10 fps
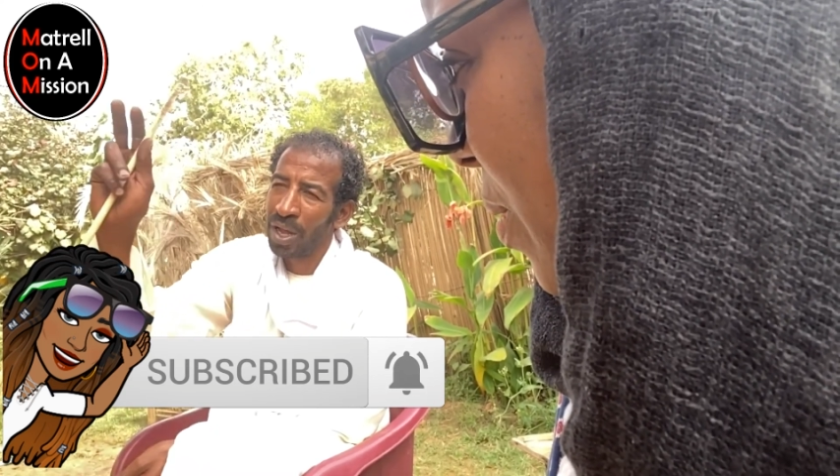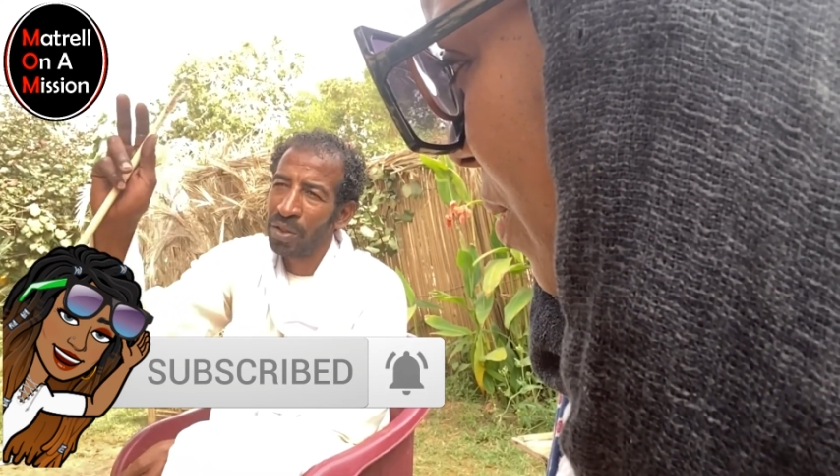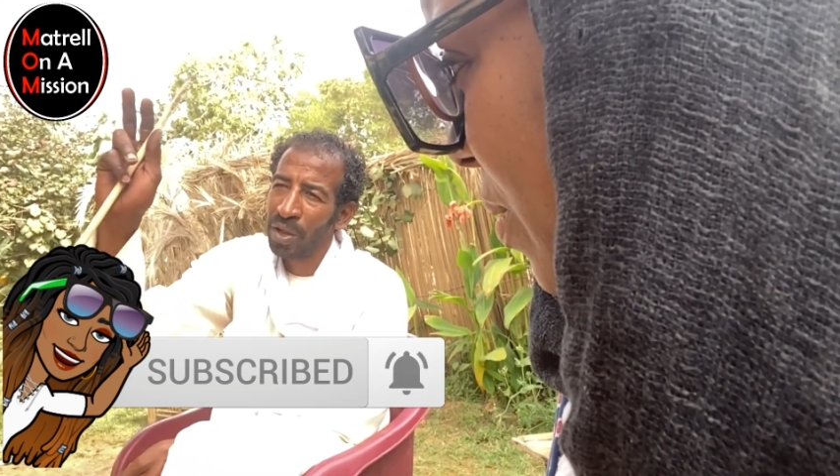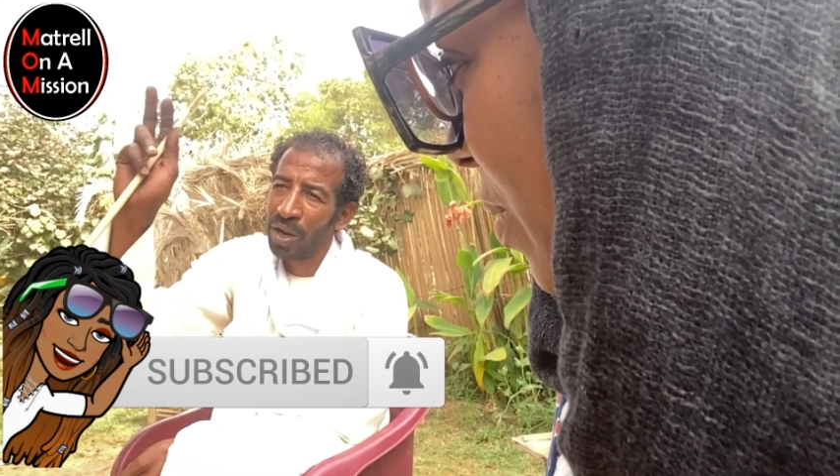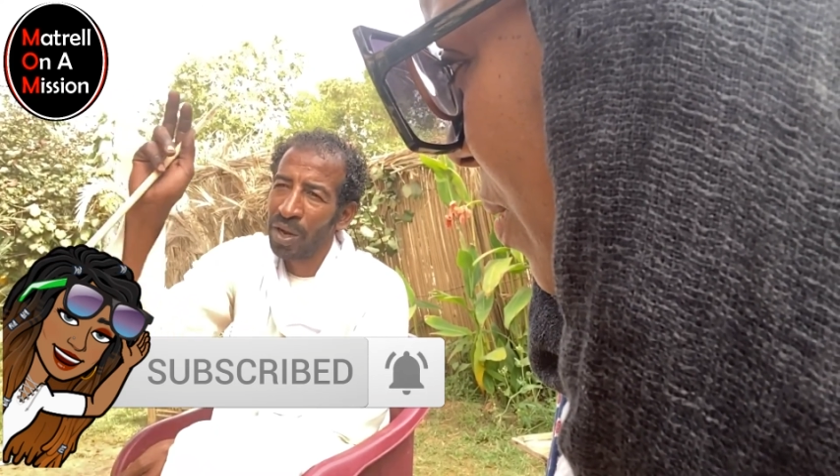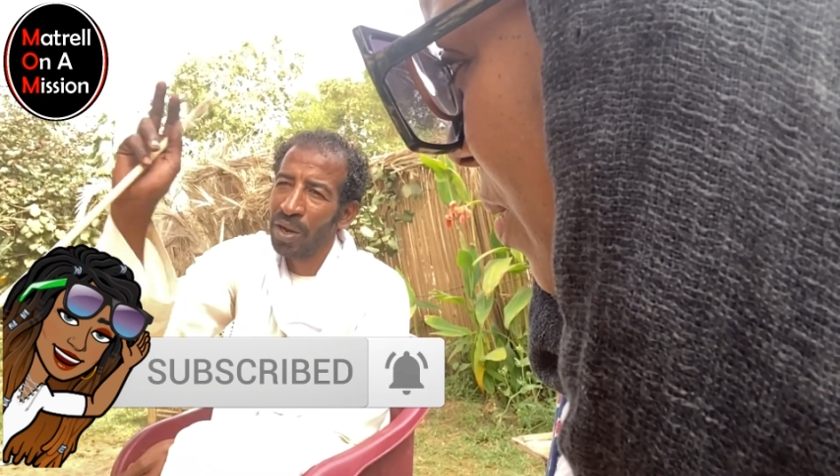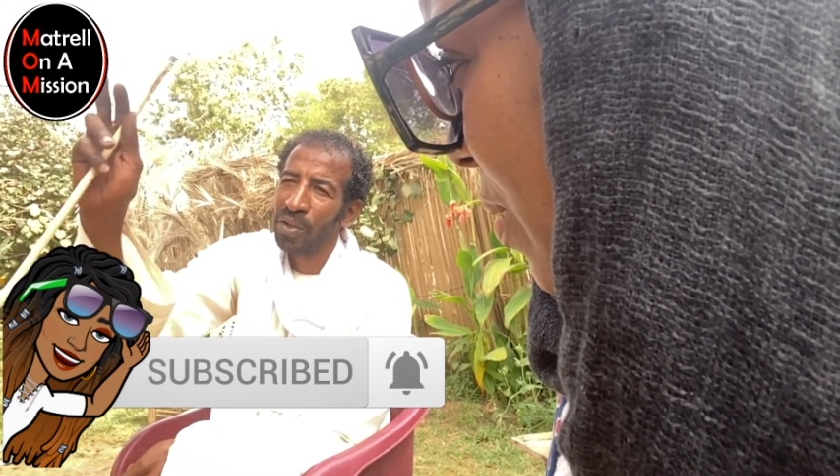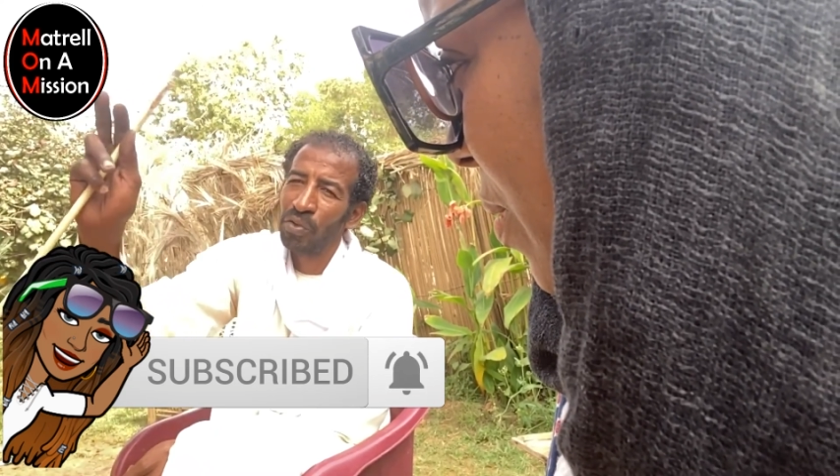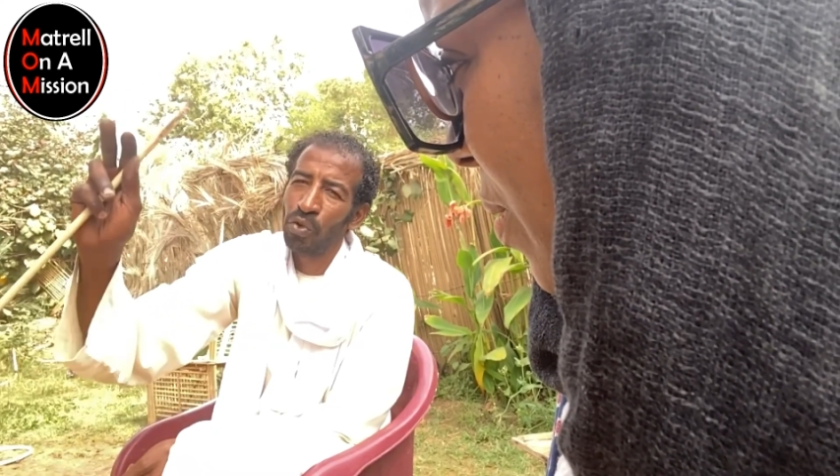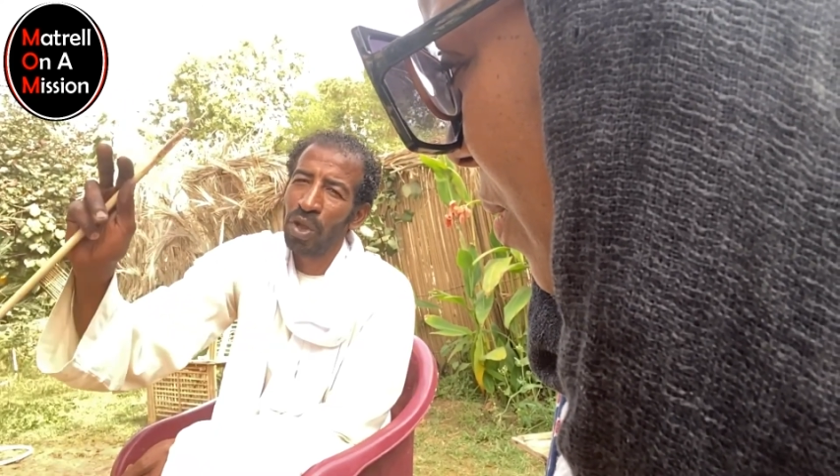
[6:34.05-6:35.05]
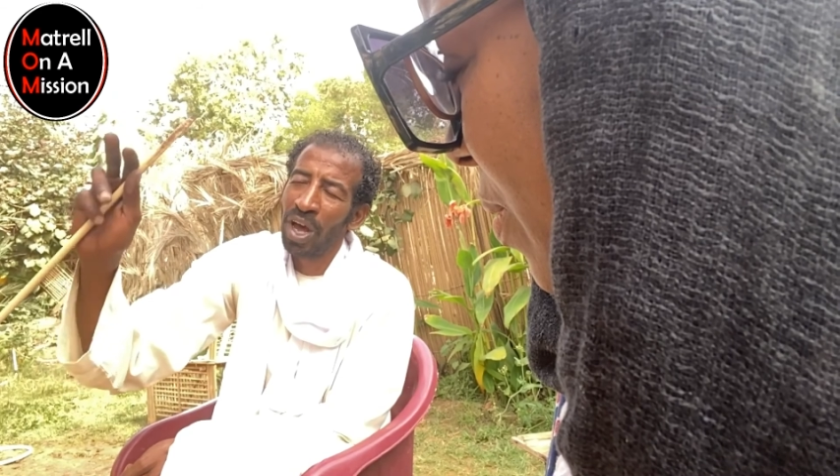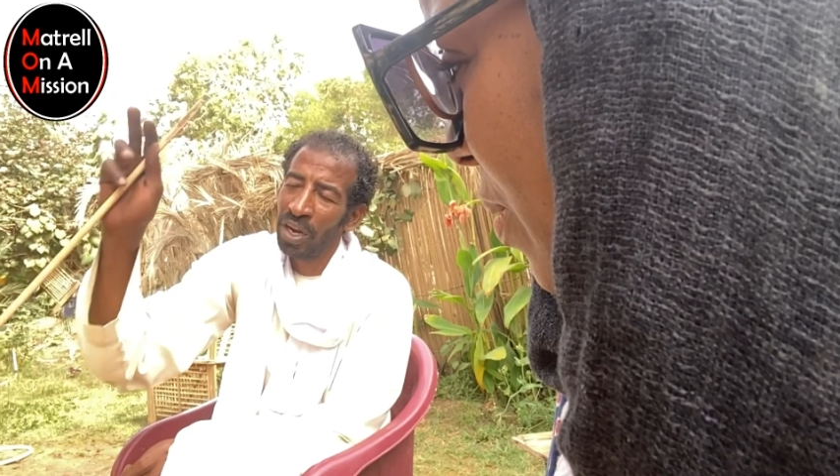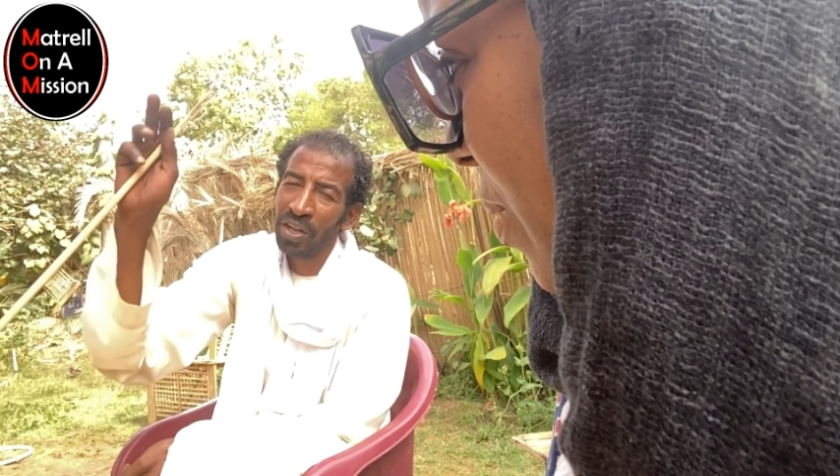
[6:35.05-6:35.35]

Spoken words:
until Sudan,